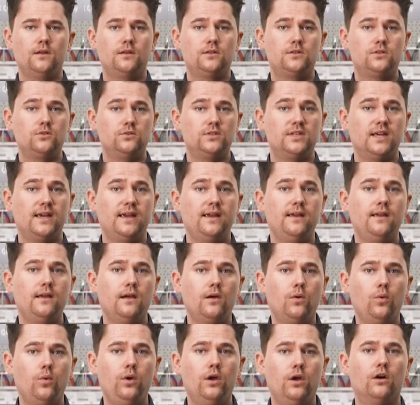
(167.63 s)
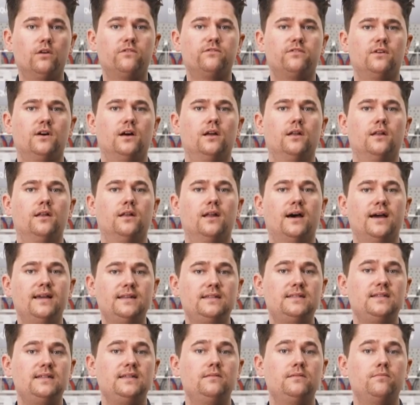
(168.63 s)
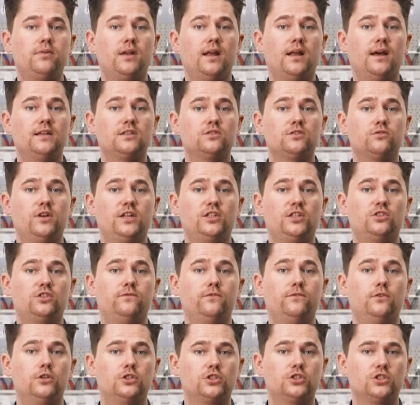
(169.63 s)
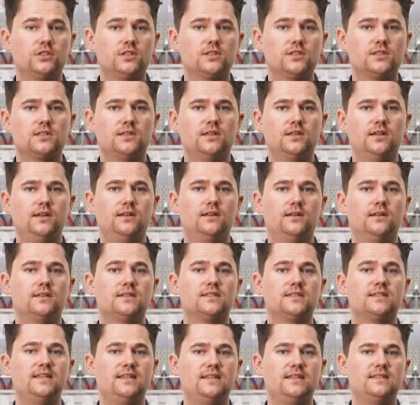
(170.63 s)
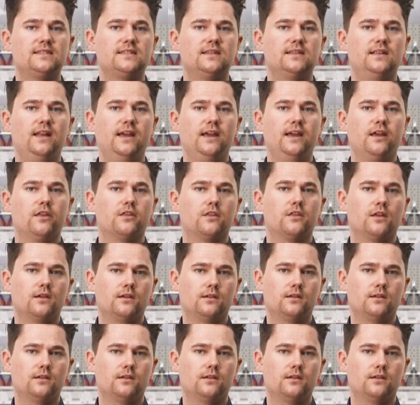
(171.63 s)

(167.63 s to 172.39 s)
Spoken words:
Today, we offer 19 pliers wrench versions in 6 lengths.